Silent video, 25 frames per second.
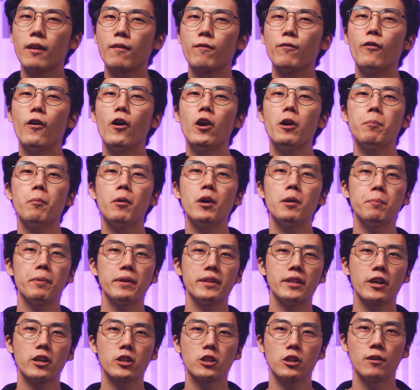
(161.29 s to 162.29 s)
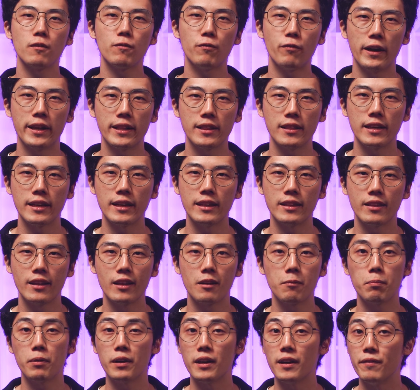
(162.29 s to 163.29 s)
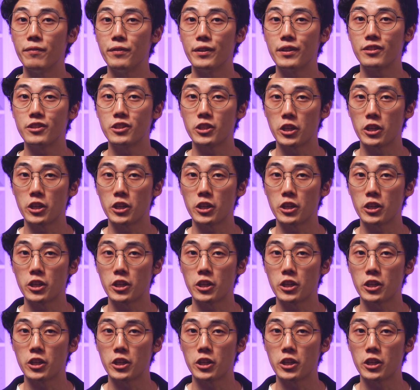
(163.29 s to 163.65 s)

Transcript: it far more production-friendly than previous